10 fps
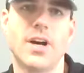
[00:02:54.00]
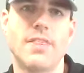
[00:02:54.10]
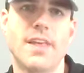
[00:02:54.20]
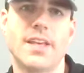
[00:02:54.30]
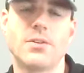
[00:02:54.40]
I
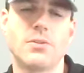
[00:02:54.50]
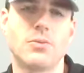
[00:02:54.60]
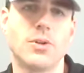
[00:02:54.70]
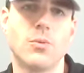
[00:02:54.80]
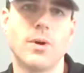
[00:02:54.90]
think you
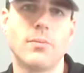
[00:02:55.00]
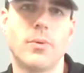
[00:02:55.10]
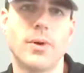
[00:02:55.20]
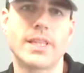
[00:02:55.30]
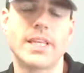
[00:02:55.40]
know, one
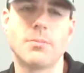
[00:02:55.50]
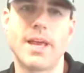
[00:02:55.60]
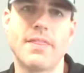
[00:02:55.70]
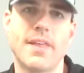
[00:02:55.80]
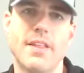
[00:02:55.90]
point that you
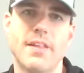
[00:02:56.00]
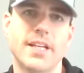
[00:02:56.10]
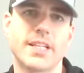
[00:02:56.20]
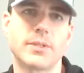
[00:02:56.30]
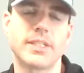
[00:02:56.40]
made that I think
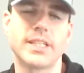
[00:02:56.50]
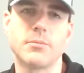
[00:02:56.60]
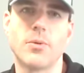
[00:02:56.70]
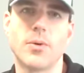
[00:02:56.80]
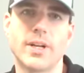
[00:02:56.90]
is really
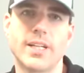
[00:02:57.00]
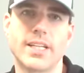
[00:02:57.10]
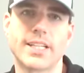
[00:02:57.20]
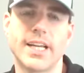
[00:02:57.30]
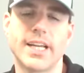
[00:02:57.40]
important
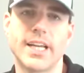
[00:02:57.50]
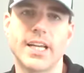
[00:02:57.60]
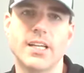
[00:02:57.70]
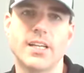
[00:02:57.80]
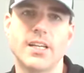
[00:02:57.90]
is, like,
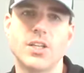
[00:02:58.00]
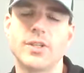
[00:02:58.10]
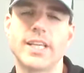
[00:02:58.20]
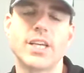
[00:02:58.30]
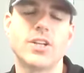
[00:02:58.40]
you
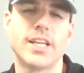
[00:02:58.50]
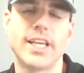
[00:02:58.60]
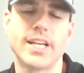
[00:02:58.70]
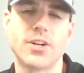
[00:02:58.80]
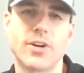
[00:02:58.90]
said you didn't
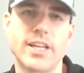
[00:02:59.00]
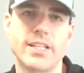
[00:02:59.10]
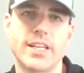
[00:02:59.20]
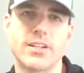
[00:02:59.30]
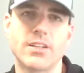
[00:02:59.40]
get a great
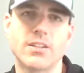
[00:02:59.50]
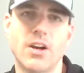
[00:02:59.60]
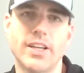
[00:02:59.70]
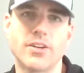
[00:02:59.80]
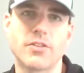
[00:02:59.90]
deal
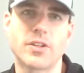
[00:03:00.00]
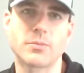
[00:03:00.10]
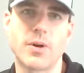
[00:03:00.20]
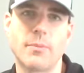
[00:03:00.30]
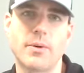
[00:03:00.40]
on your first
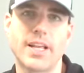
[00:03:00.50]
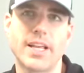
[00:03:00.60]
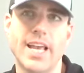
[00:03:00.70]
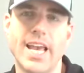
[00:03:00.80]
property.